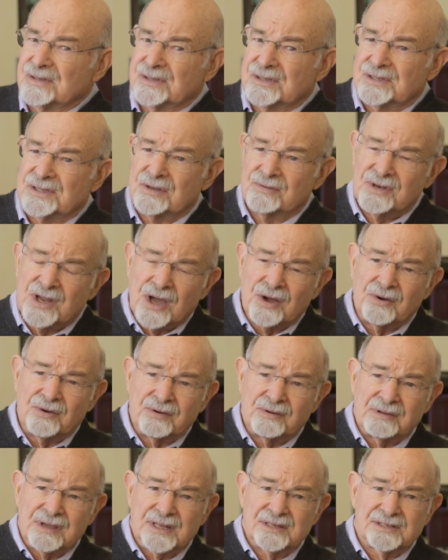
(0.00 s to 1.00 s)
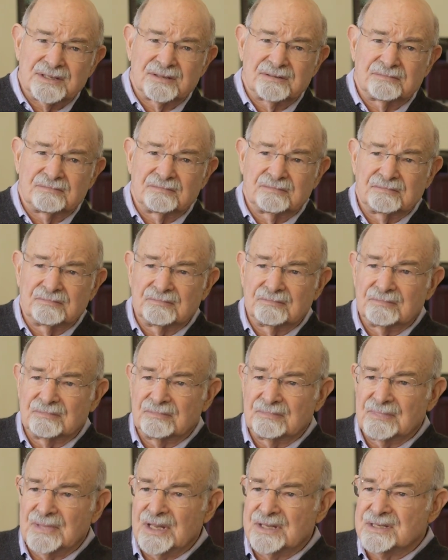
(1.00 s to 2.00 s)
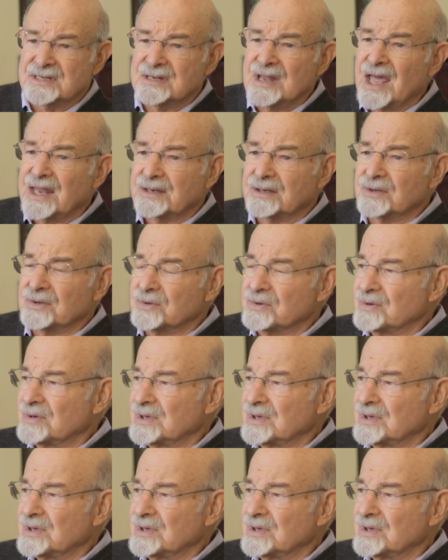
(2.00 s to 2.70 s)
so no, it's not new.